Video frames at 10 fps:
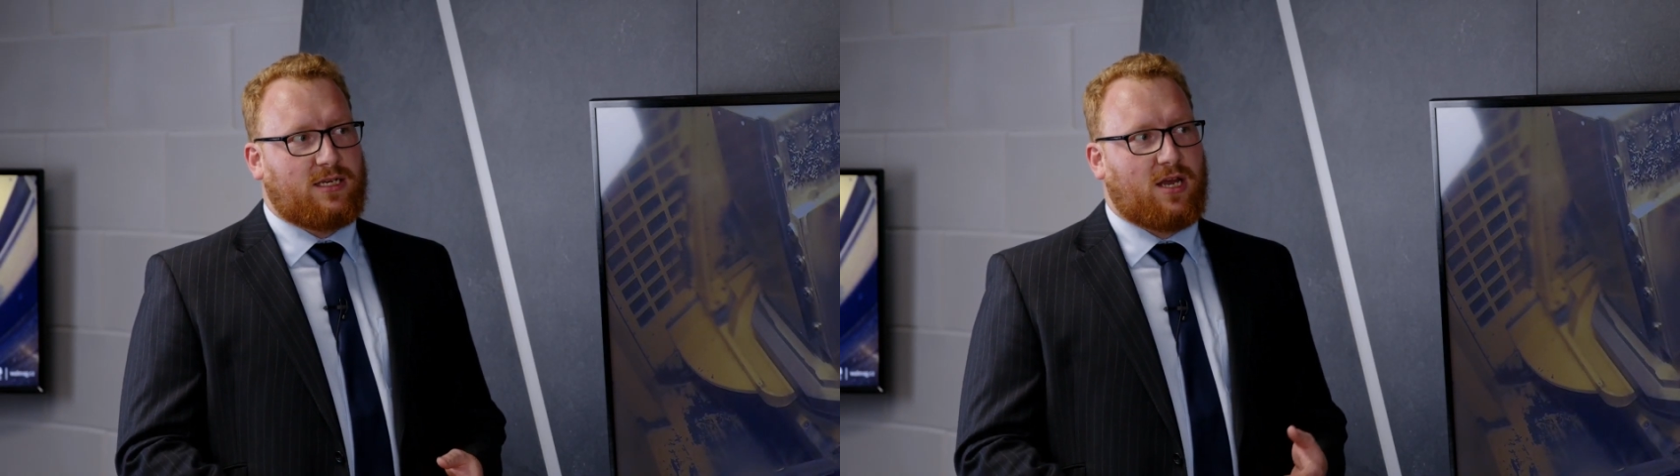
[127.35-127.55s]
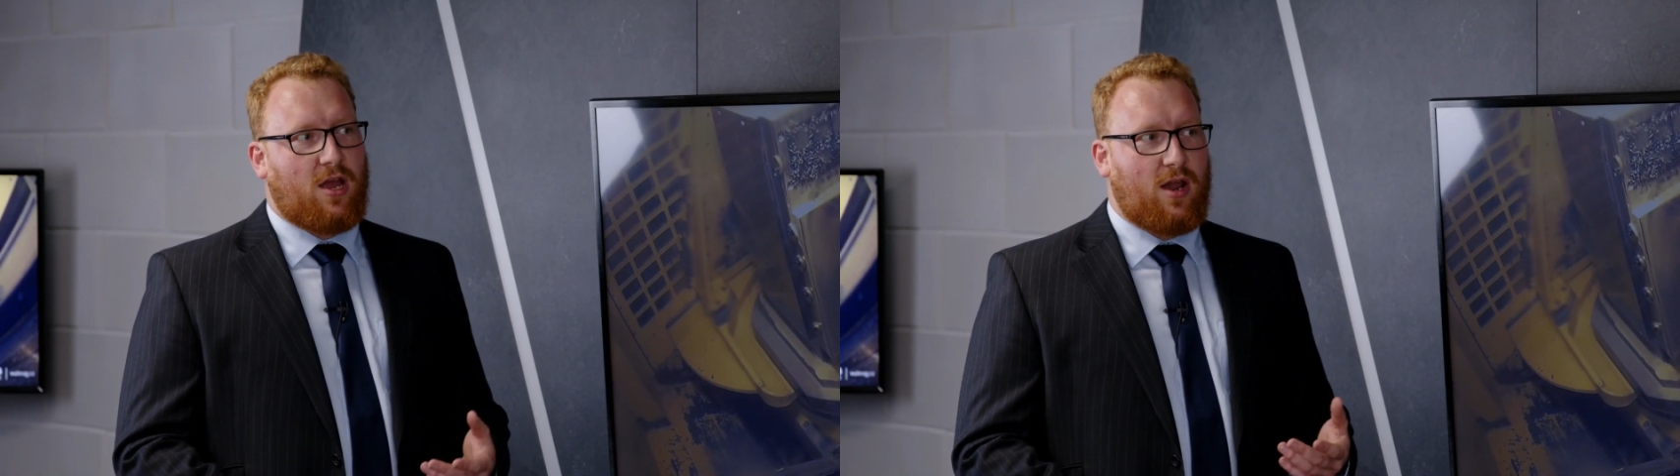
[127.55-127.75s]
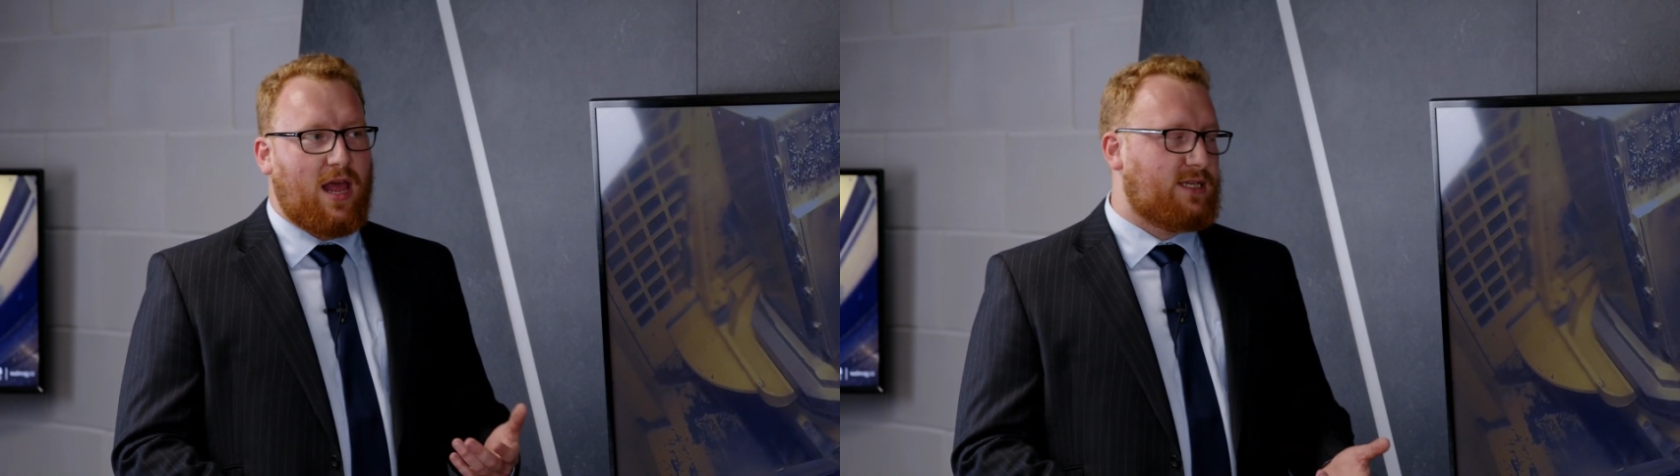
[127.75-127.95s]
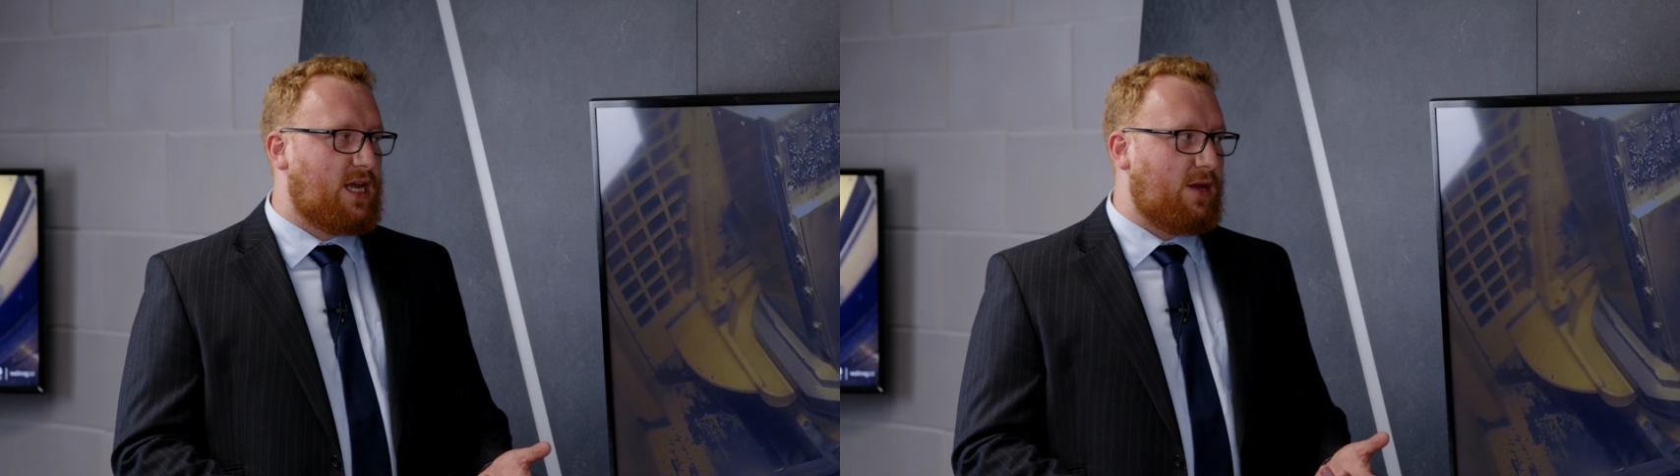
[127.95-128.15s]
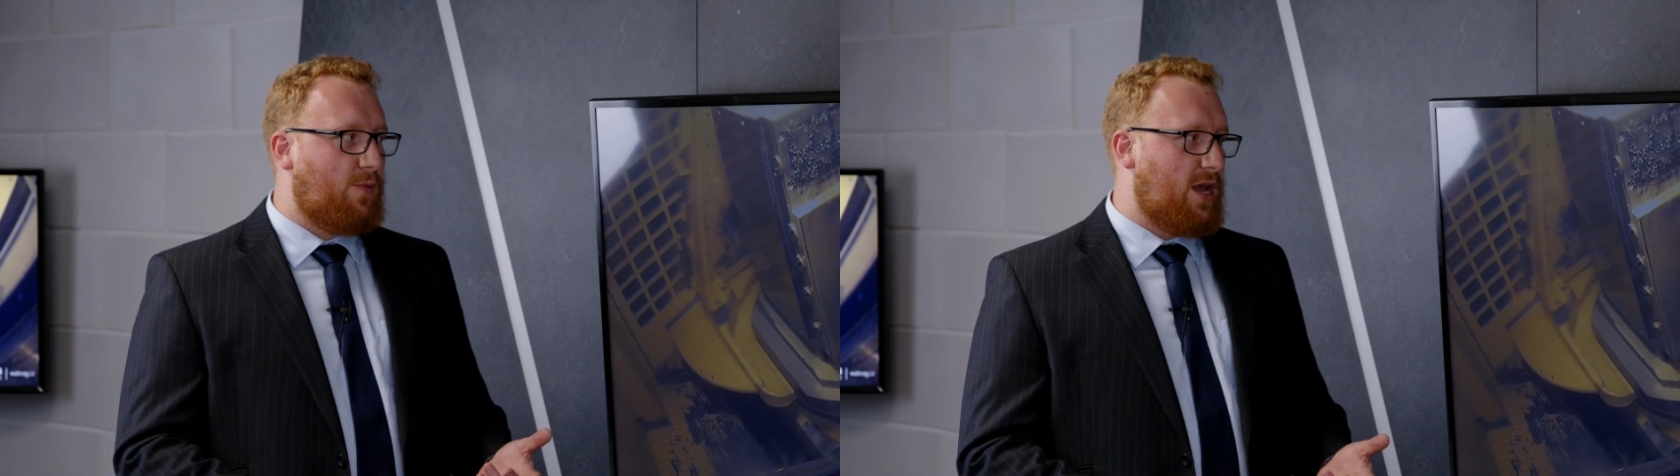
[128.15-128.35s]
So let's say
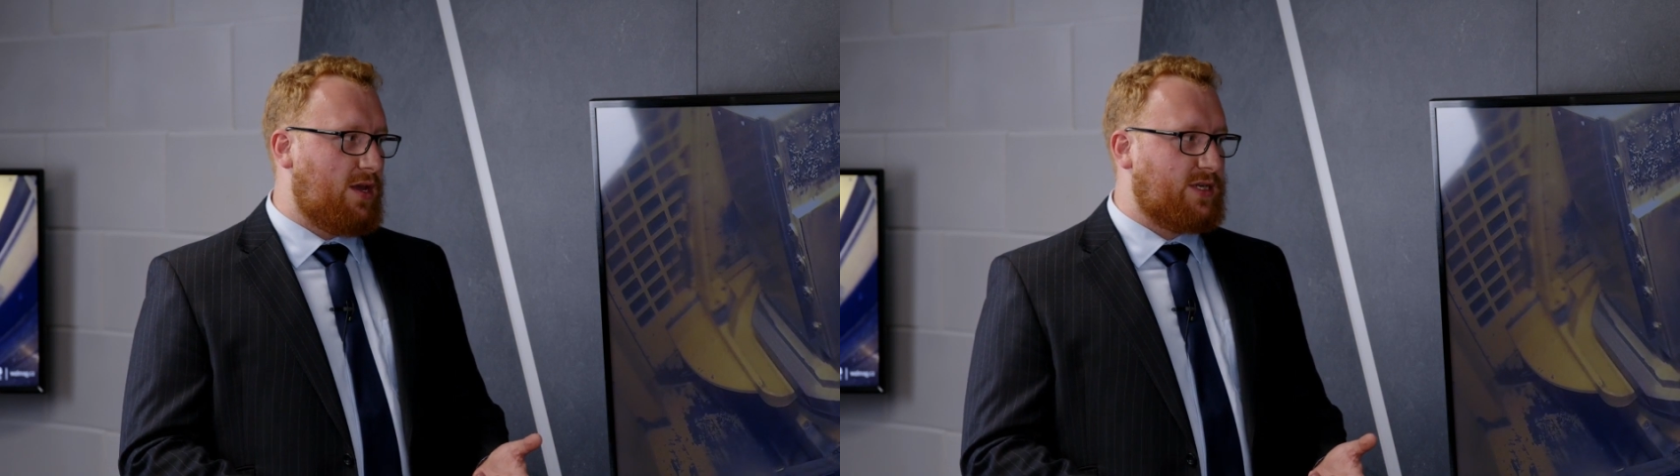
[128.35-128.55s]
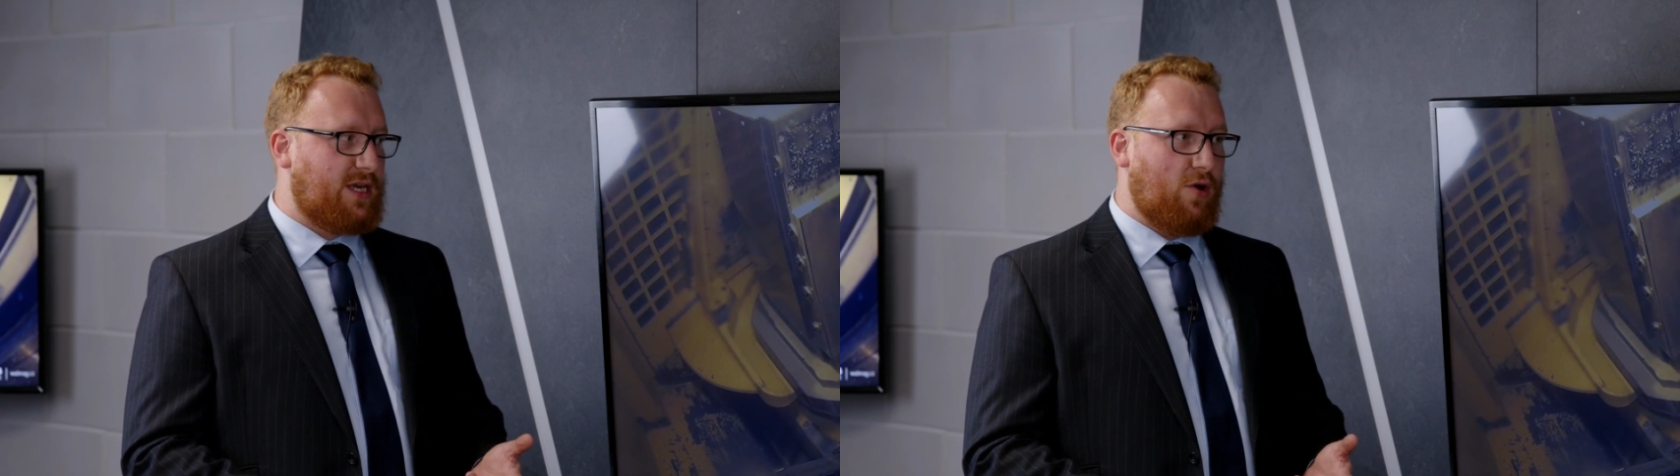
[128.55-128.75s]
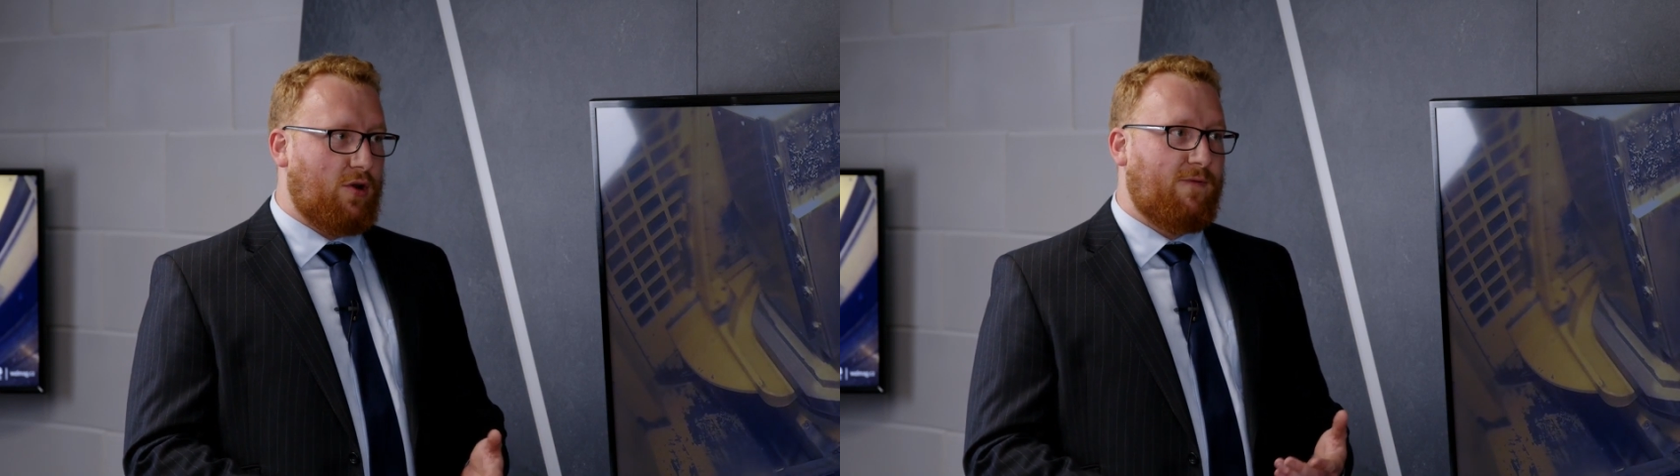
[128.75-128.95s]
you were using it on a